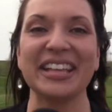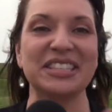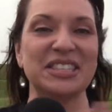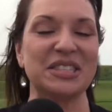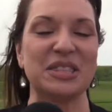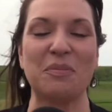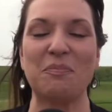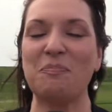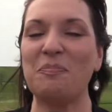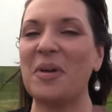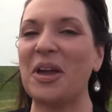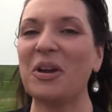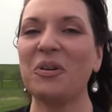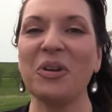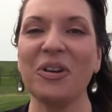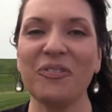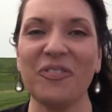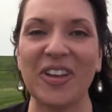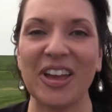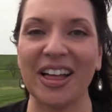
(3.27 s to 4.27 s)
It's the big
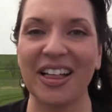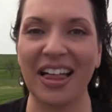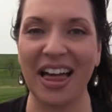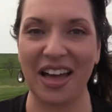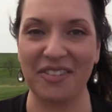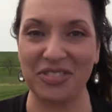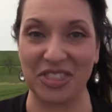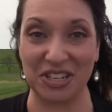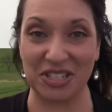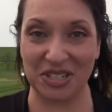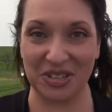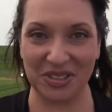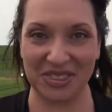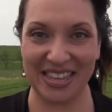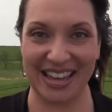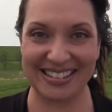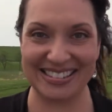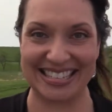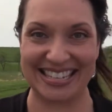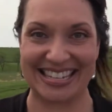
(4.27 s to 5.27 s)
reveal of the
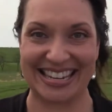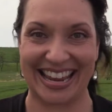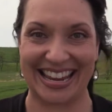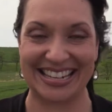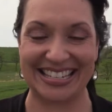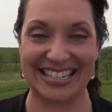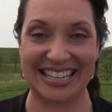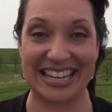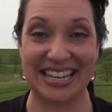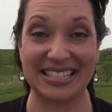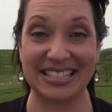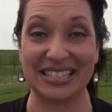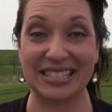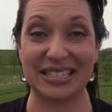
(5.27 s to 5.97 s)
2019